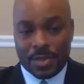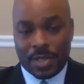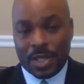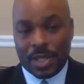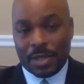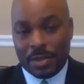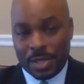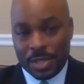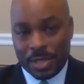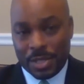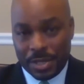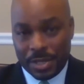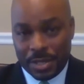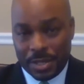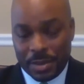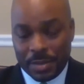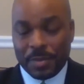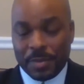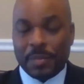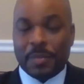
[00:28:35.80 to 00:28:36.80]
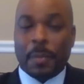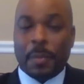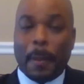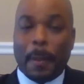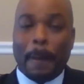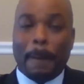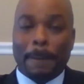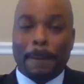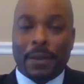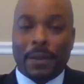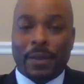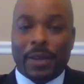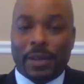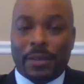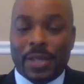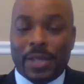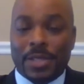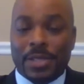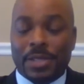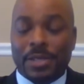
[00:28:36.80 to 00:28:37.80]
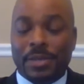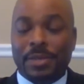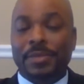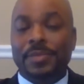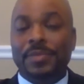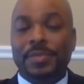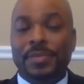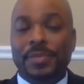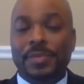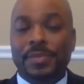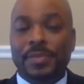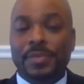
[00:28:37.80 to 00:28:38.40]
Thanks for that question. Great question.